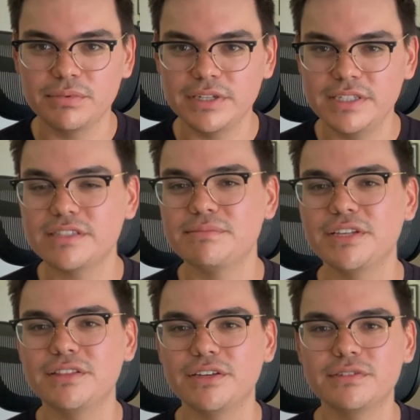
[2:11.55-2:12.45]
please
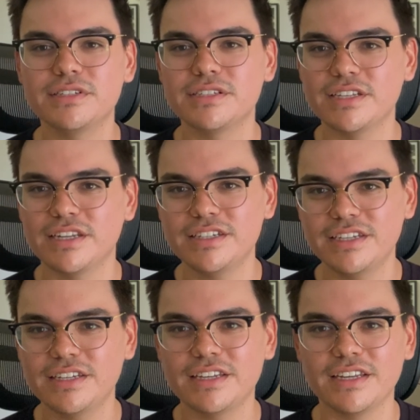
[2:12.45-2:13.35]
submit those to
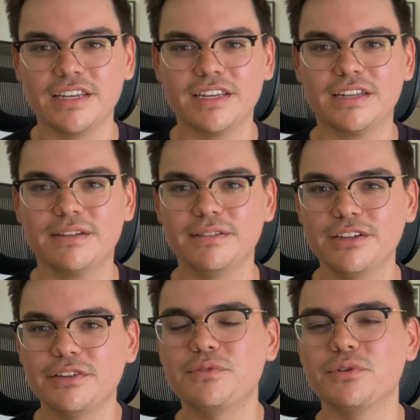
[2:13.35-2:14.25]
Sentient, and
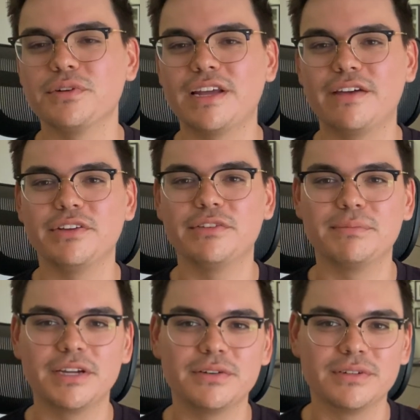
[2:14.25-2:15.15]
looking forward to having you
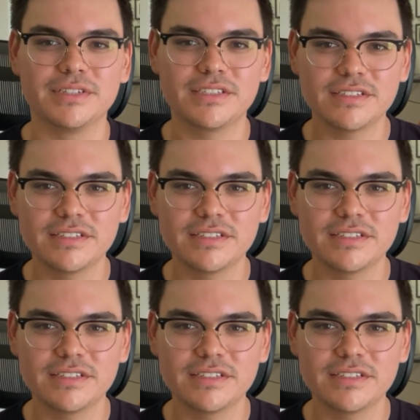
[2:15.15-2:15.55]
in my course.